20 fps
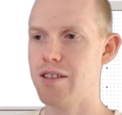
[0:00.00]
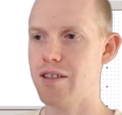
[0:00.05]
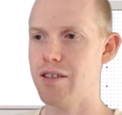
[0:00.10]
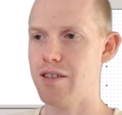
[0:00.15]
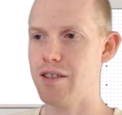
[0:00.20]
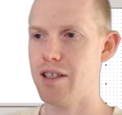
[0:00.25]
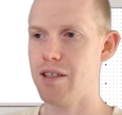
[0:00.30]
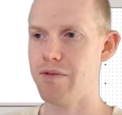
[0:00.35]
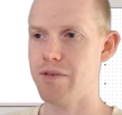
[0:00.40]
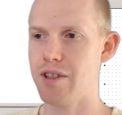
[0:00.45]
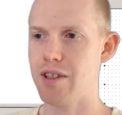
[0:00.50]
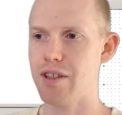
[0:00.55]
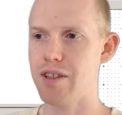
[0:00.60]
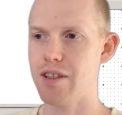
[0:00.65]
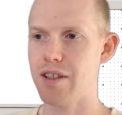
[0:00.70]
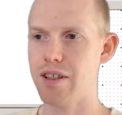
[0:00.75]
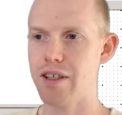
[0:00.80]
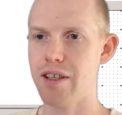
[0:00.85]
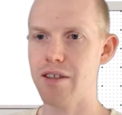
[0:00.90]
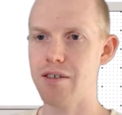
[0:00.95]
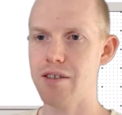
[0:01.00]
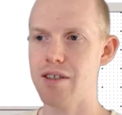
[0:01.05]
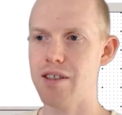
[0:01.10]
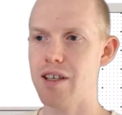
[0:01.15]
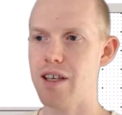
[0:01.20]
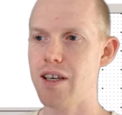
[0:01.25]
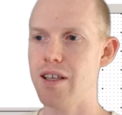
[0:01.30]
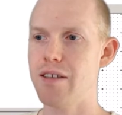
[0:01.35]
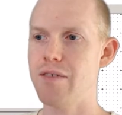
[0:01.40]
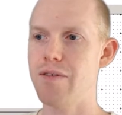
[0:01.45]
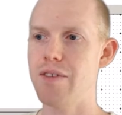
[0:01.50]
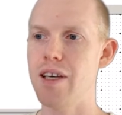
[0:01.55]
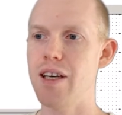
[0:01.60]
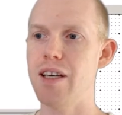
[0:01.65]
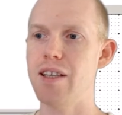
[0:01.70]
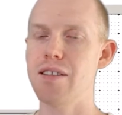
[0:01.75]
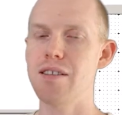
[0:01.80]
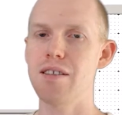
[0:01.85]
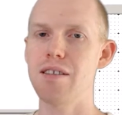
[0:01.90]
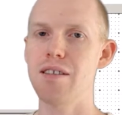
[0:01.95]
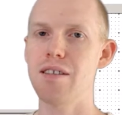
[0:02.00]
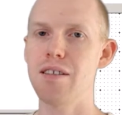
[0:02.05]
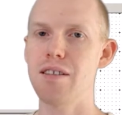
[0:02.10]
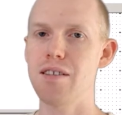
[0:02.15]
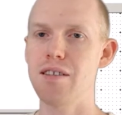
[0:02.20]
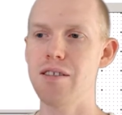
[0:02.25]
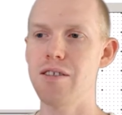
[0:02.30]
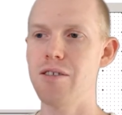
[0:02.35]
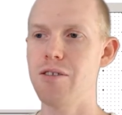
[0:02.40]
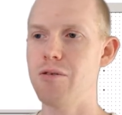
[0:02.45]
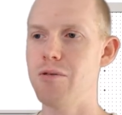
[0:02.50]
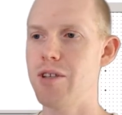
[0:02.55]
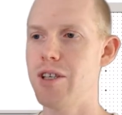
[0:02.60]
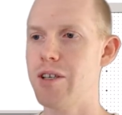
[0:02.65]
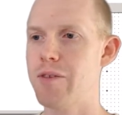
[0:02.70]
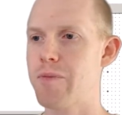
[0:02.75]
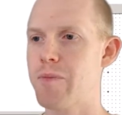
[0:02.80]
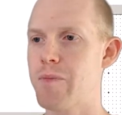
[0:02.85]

You just have to click outside of that to get it to go away.